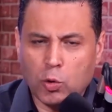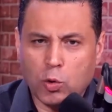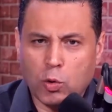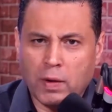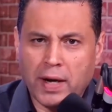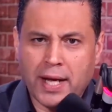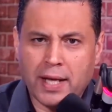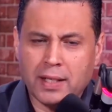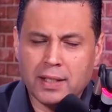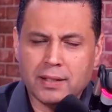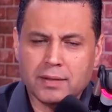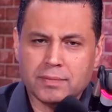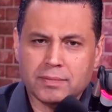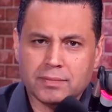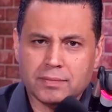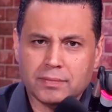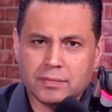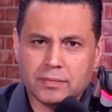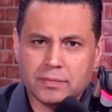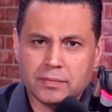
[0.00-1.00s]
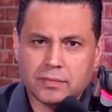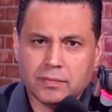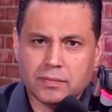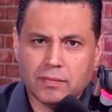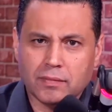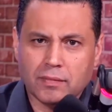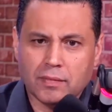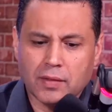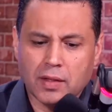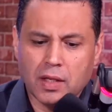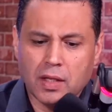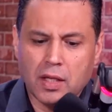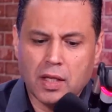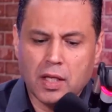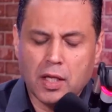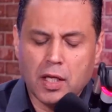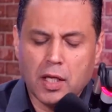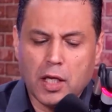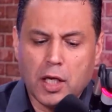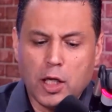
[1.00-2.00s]
against someone
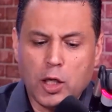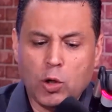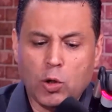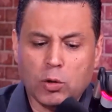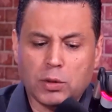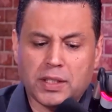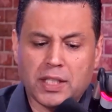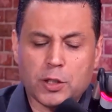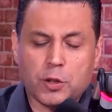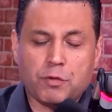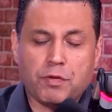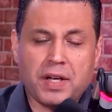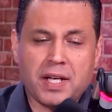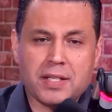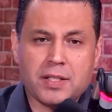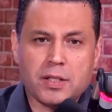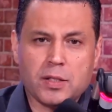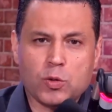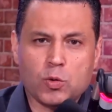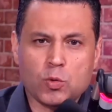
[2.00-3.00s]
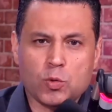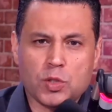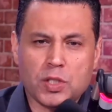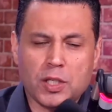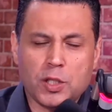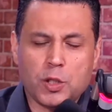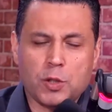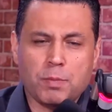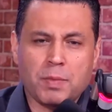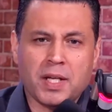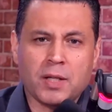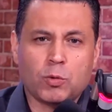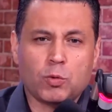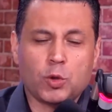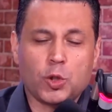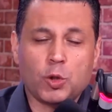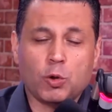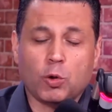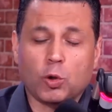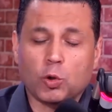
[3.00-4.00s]
who did what was wrong
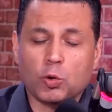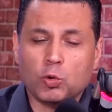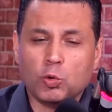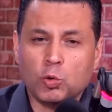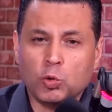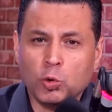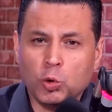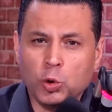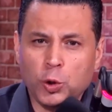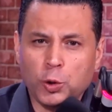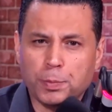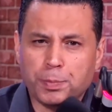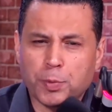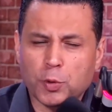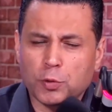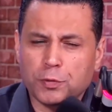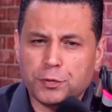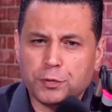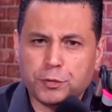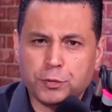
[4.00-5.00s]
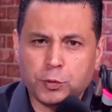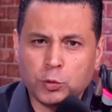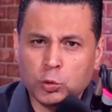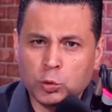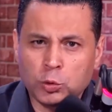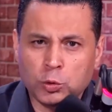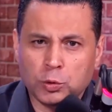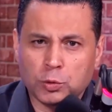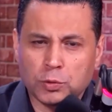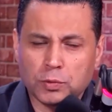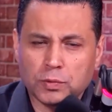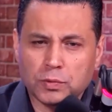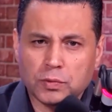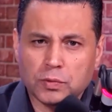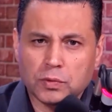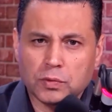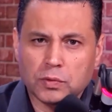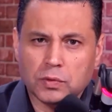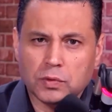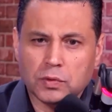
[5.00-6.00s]
towards them, and at times
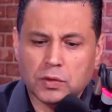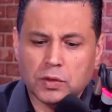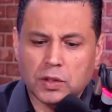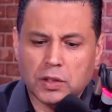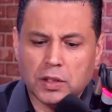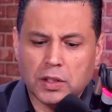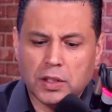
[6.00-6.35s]
a